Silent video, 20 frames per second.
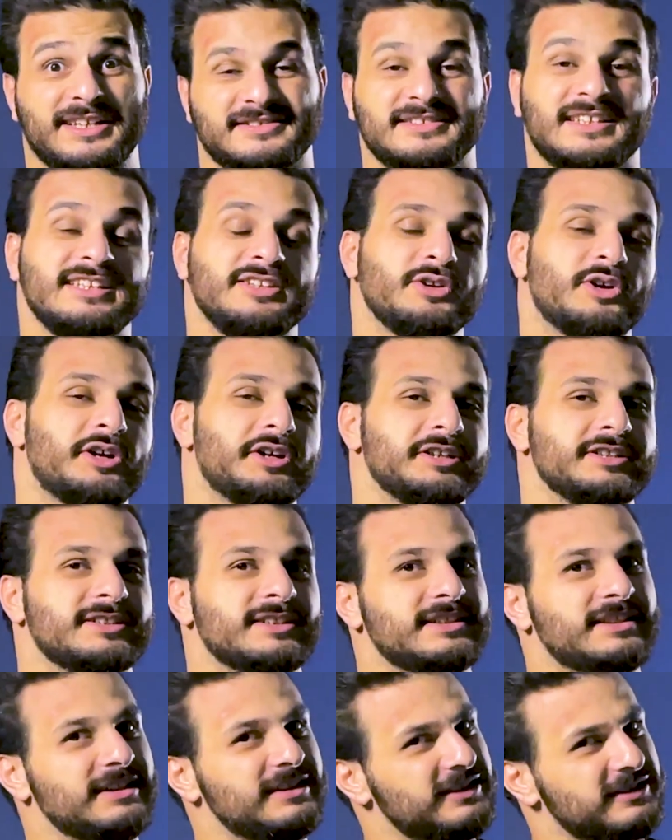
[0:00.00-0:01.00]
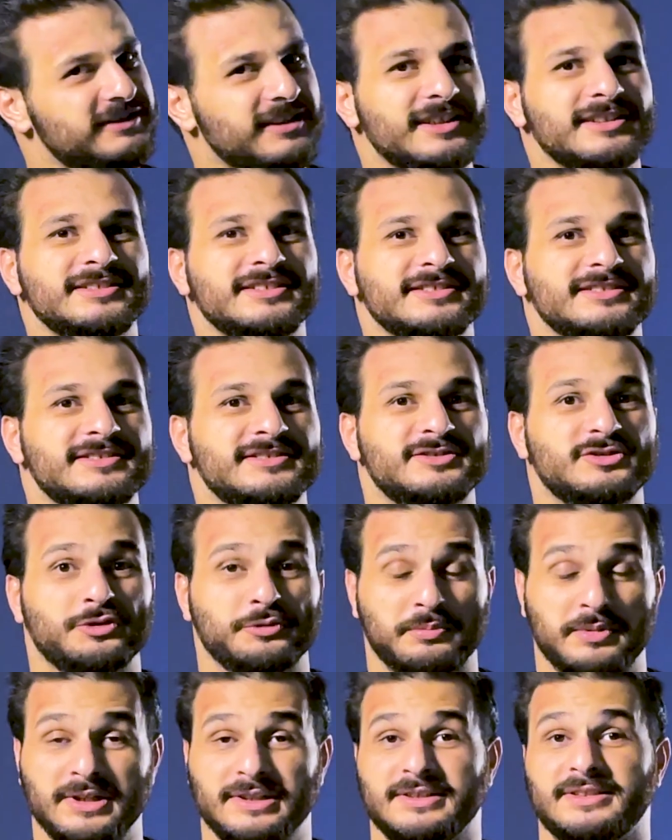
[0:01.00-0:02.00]
Then you hired a data scientist to
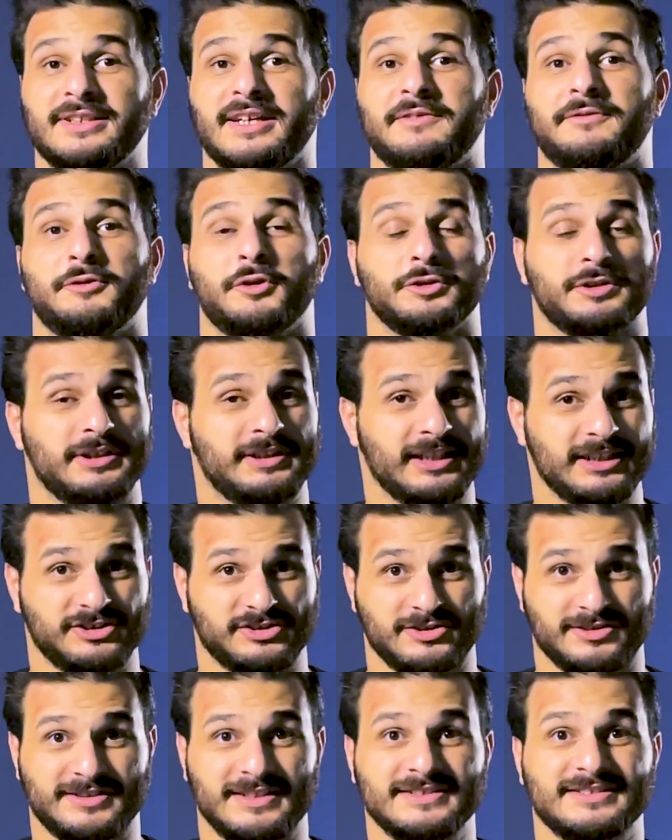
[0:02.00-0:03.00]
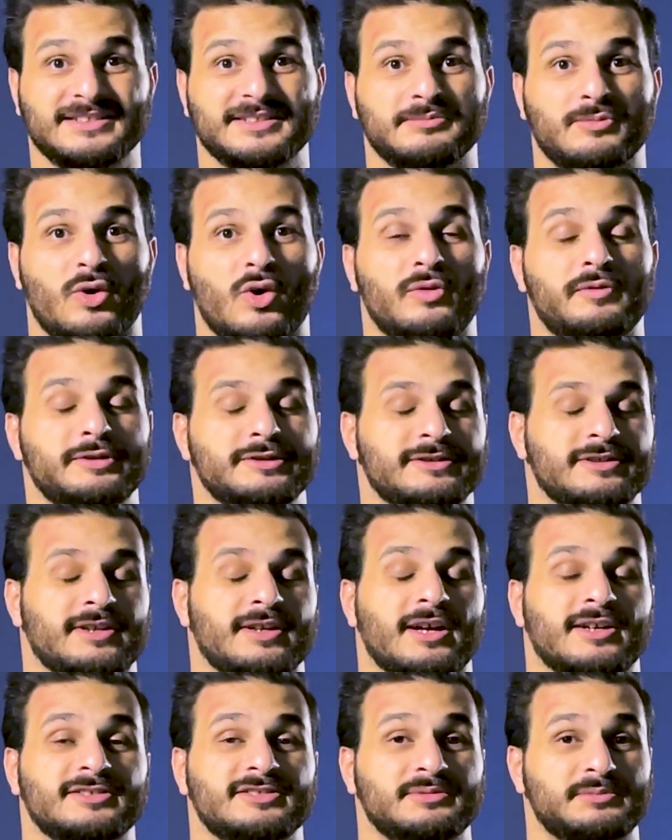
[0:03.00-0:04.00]
build a fraud detection system over the
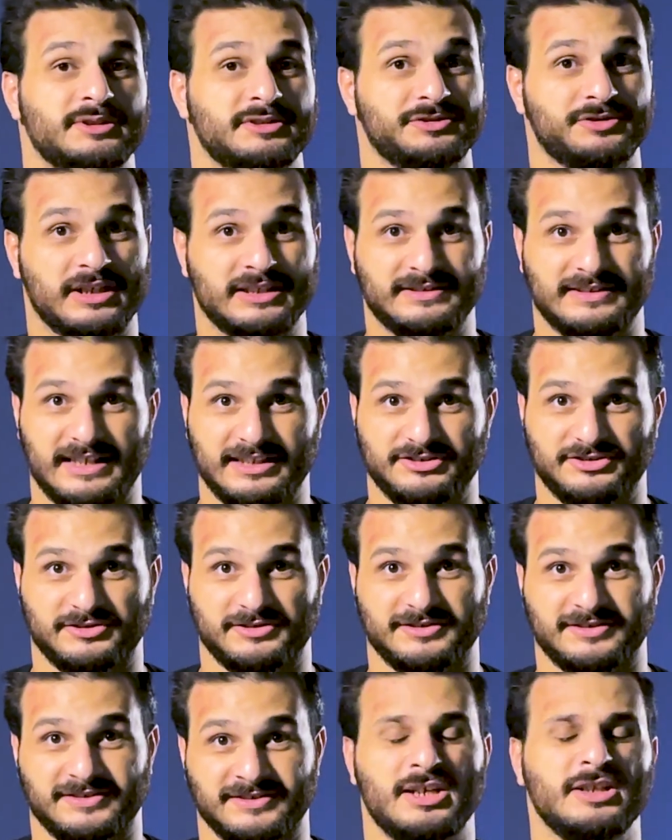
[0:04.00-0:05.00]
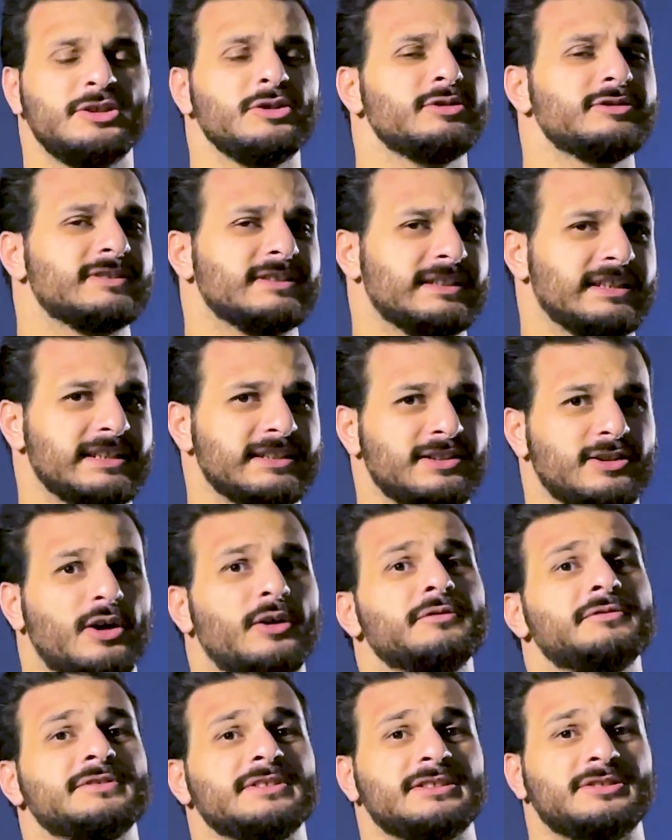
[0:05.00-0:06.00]
customer transaction. You took the data
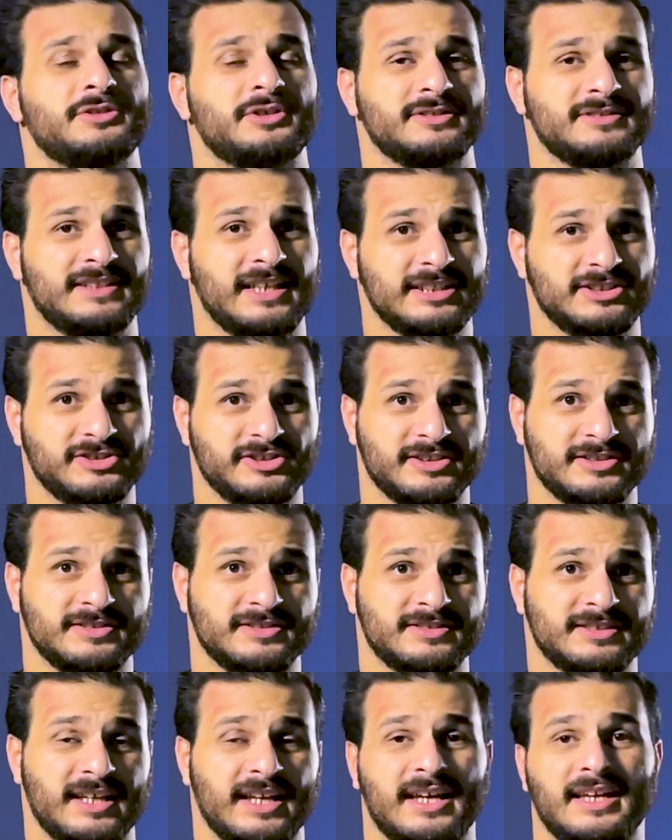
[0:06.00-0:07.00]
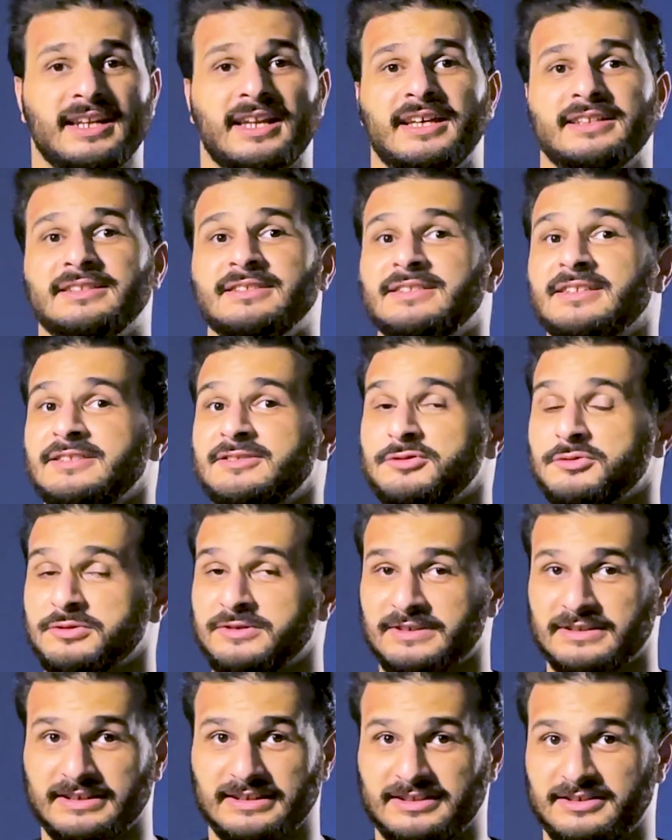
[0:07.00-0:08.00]
of the transactions and handed it to
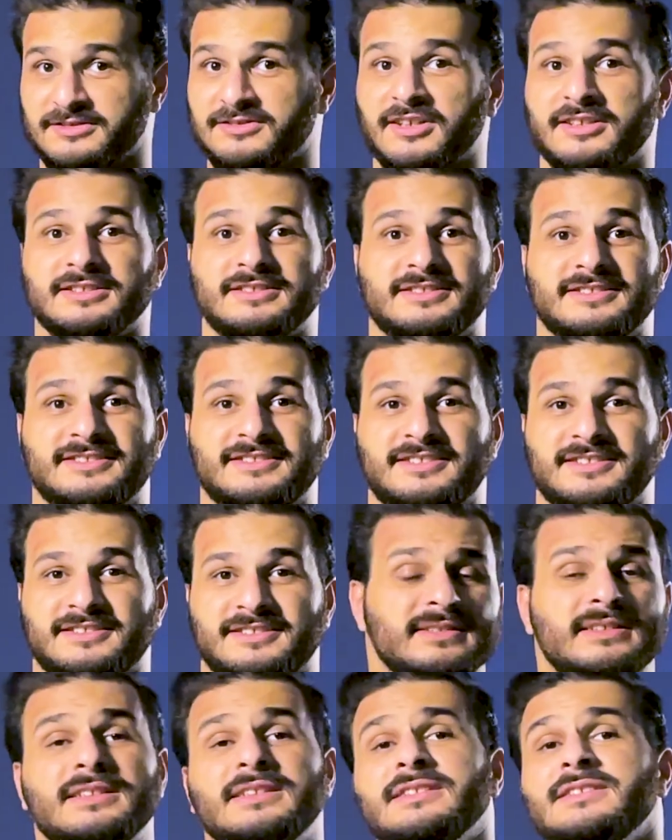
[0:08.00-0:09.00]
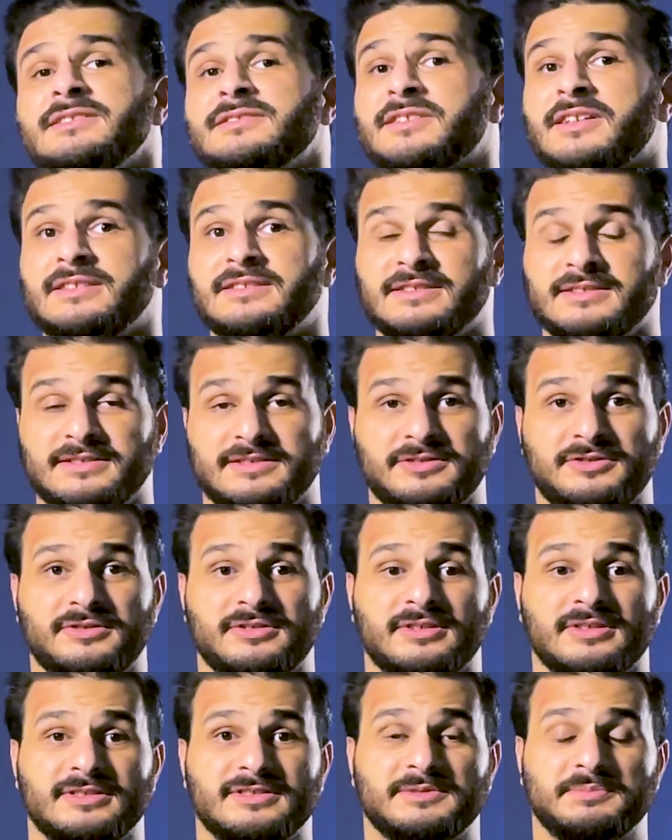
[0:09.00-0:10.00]
the data scientist. The data scientist
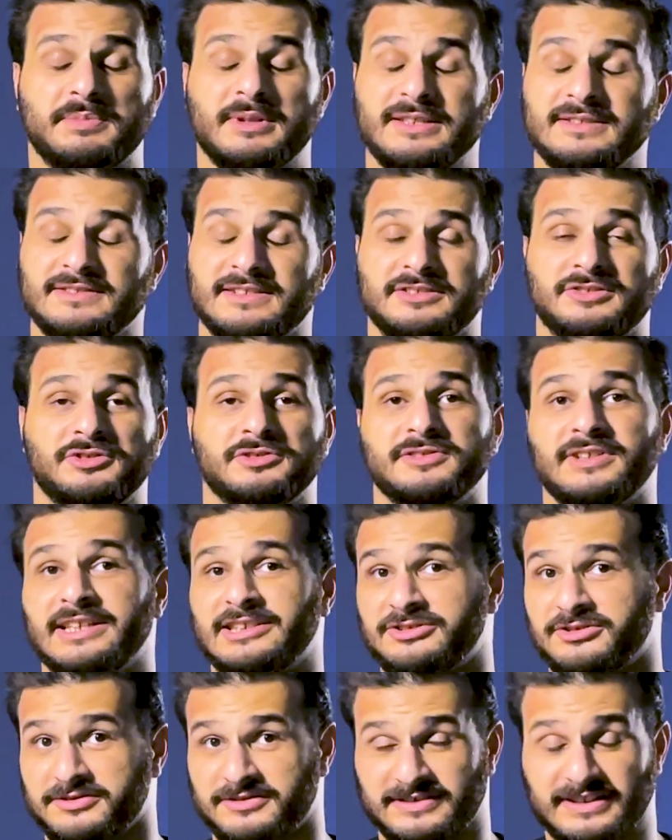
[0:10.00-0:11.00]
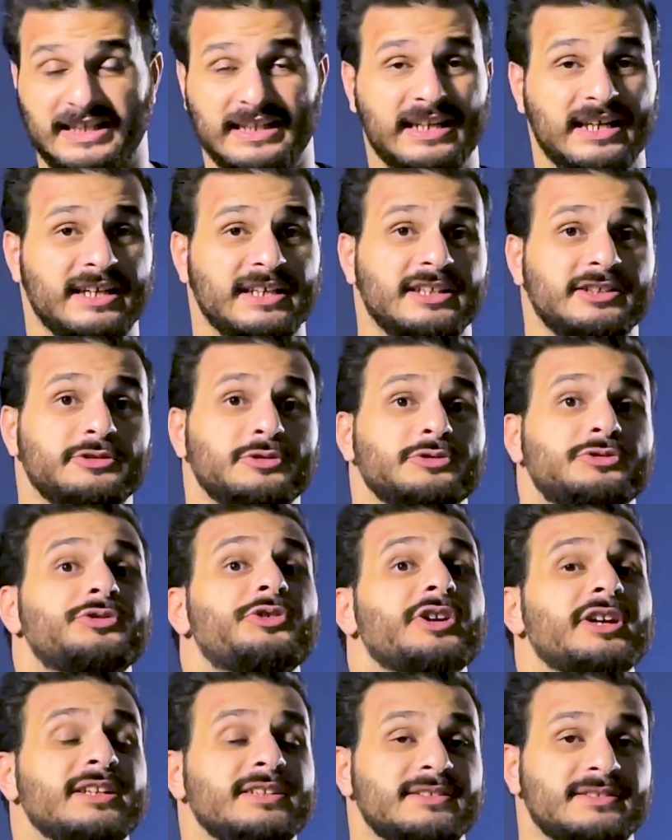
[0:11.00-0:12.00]
splits the transactions data into
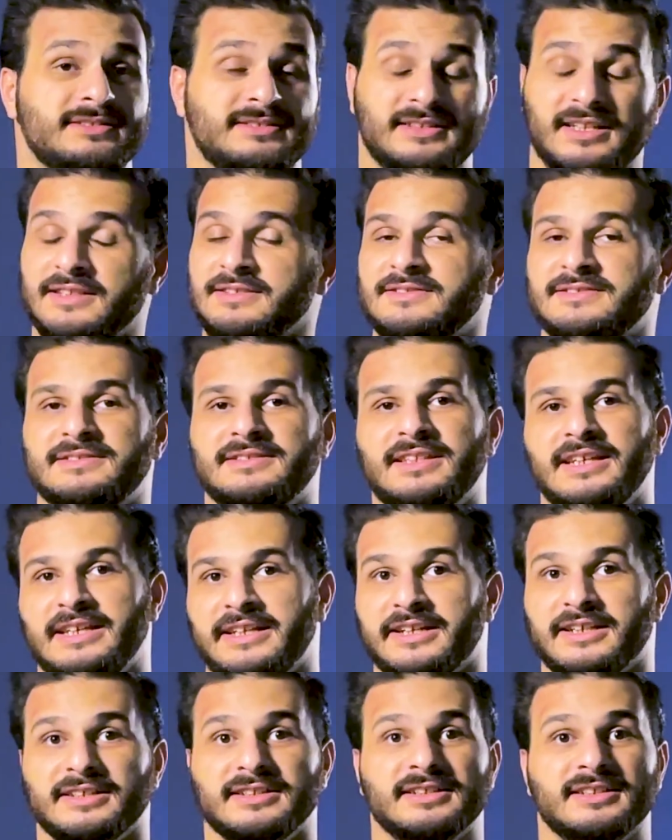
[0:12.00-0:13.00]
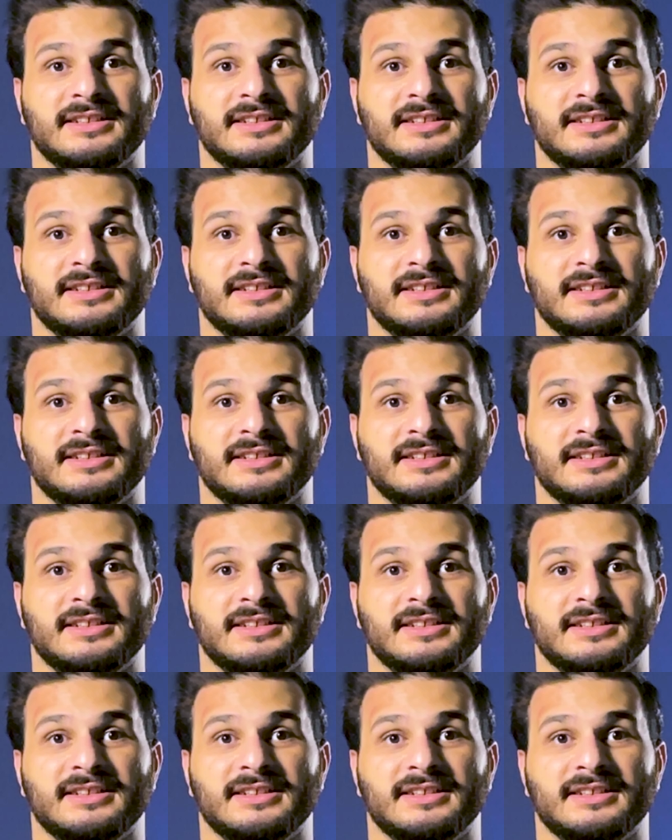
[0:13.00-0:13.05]
train test data.